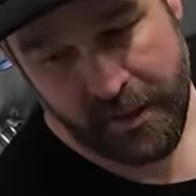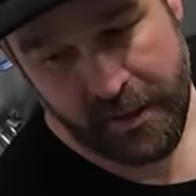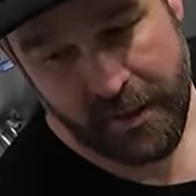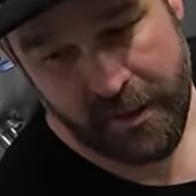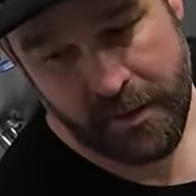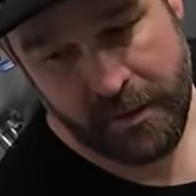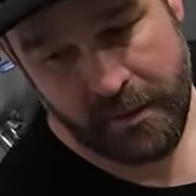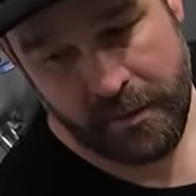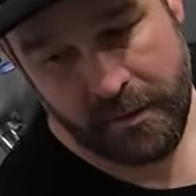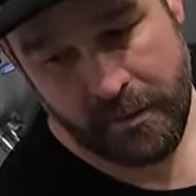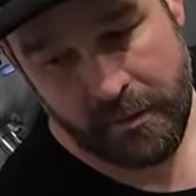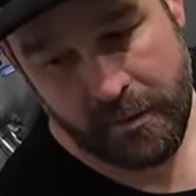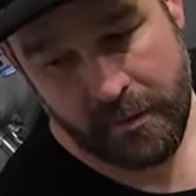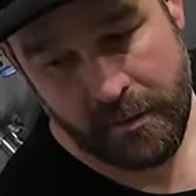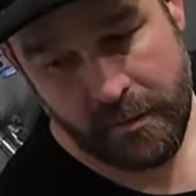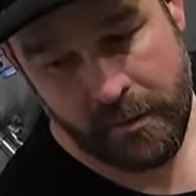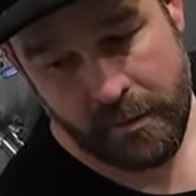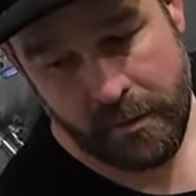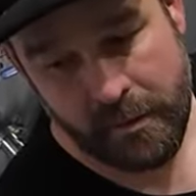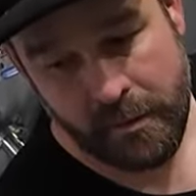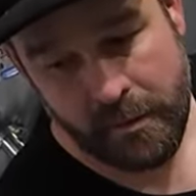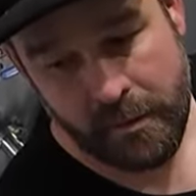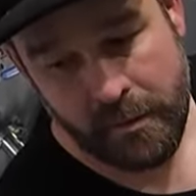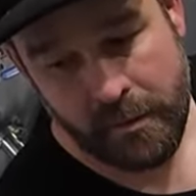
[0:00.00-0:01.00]
down.
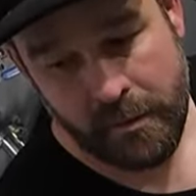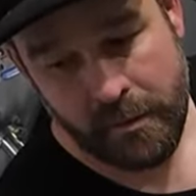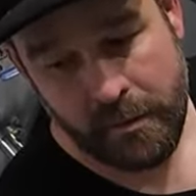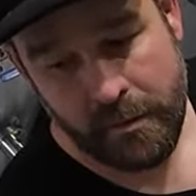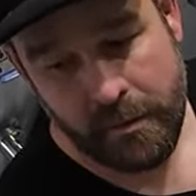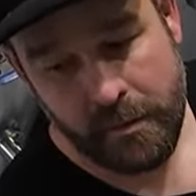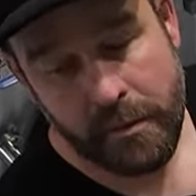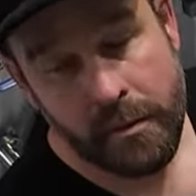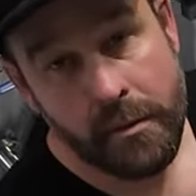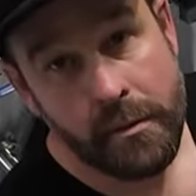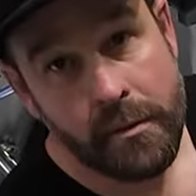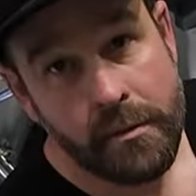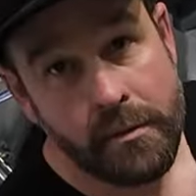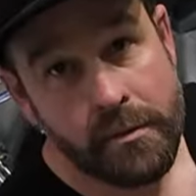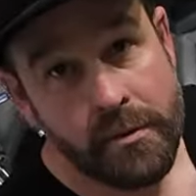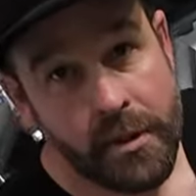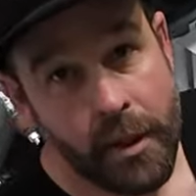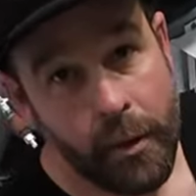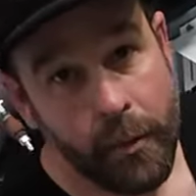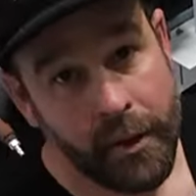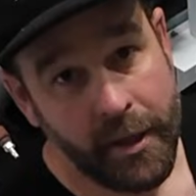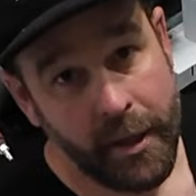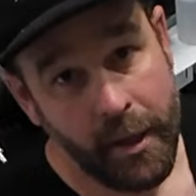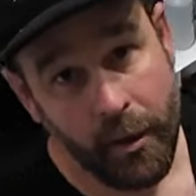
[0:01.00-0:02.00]

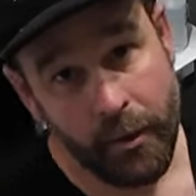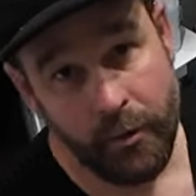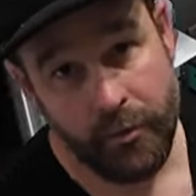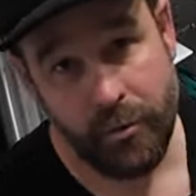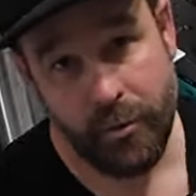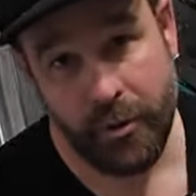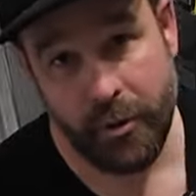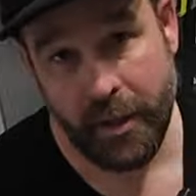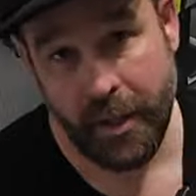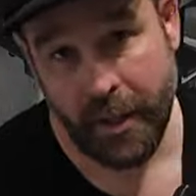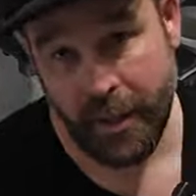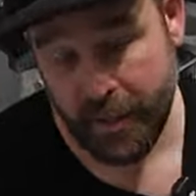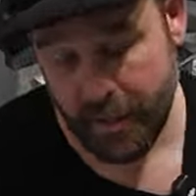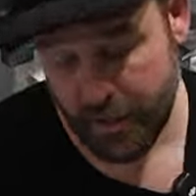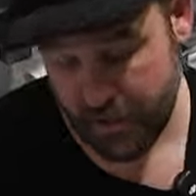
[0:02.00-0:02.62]
So we're going through the heat